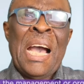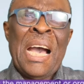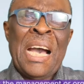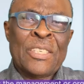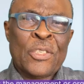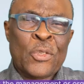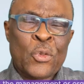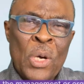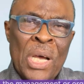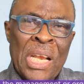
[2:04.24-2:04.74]

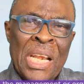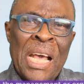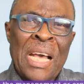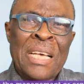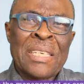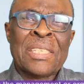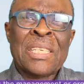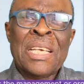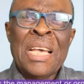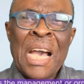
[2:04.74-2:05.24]
as well
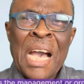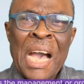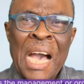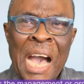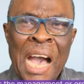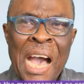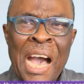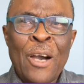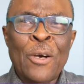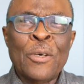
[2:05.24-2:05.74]
as
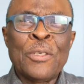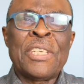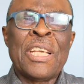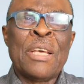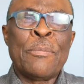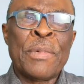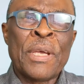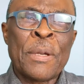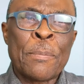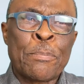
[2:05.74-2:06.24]
how
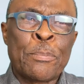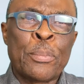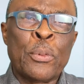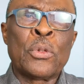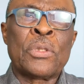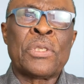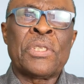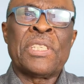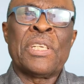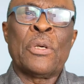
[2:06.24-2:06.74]
they may
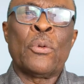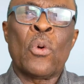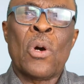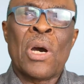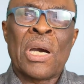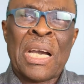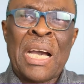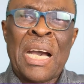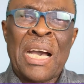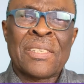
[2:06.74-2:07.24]
put the
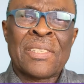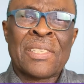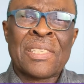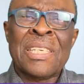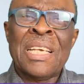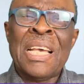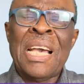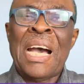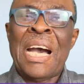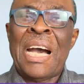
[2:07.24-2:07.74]

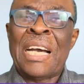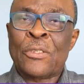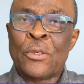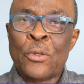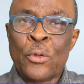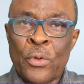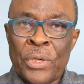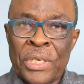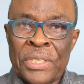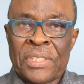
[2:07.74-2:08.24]
workers at
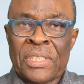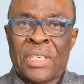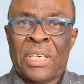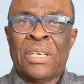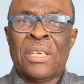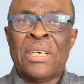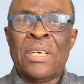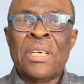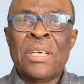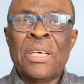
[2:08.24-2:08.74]

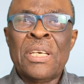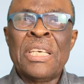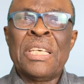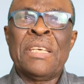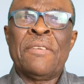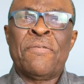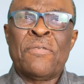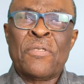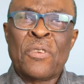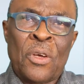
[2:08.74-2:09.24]
risk
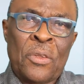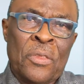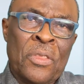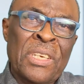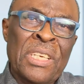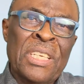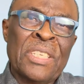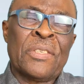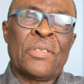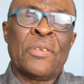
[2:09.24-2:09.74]
if
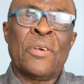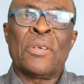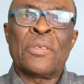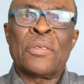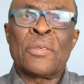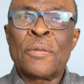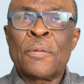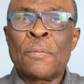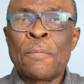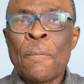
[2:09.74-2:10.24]
nothing is
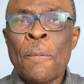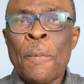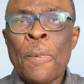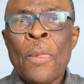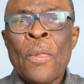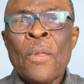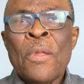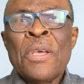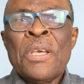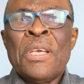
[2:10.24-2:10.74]
done.
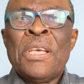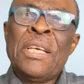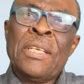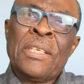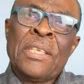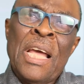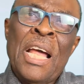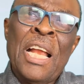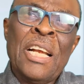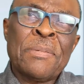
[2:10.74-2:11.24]

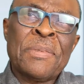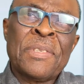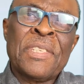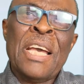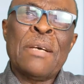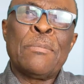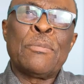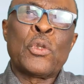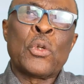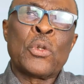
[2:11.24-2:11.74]
It helps
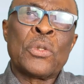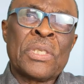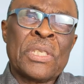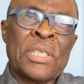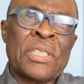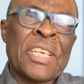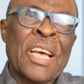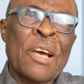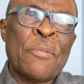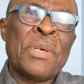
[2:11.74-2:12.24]
them to
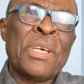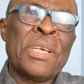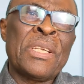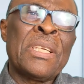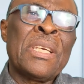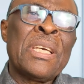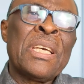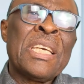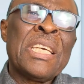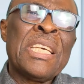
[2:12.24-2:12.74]

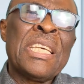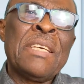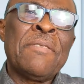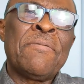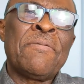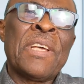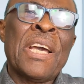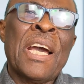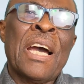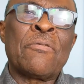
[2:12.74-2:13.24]
determine
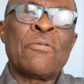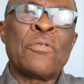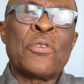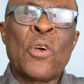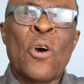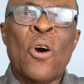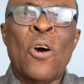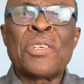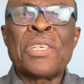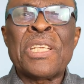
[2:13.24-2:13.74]
if they have
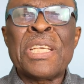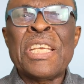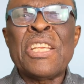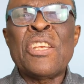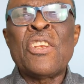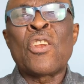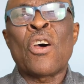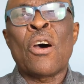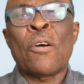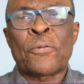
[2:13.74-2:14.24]
done
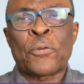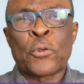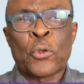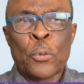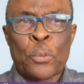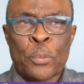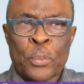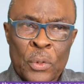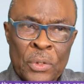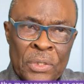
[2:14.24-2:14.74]
enough
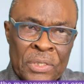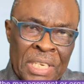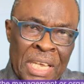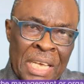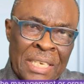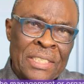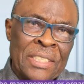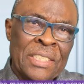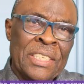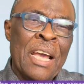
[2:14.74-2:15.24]
to
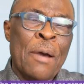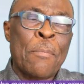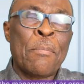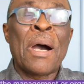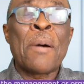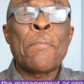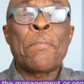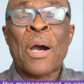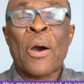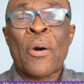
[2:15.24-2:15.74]
protect their
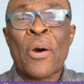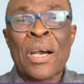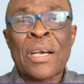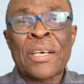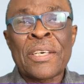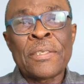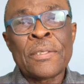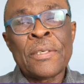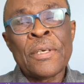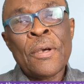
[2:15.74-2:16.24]

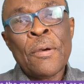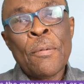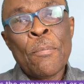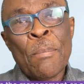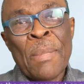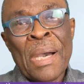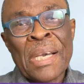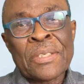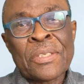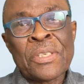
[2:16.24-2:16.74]
manpower,
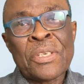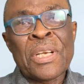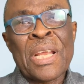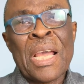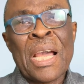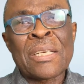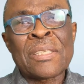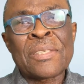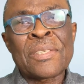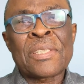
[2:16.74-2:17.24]

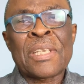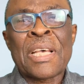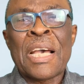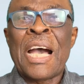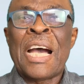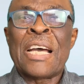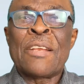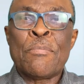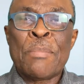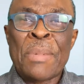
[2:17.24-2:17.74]
materials,
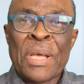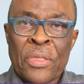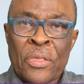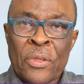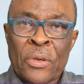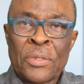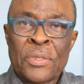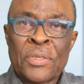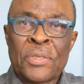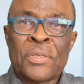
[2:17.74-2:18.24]
and
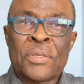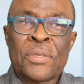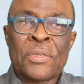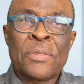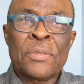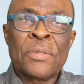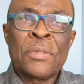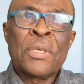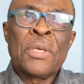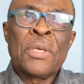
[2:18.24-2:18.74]
methods.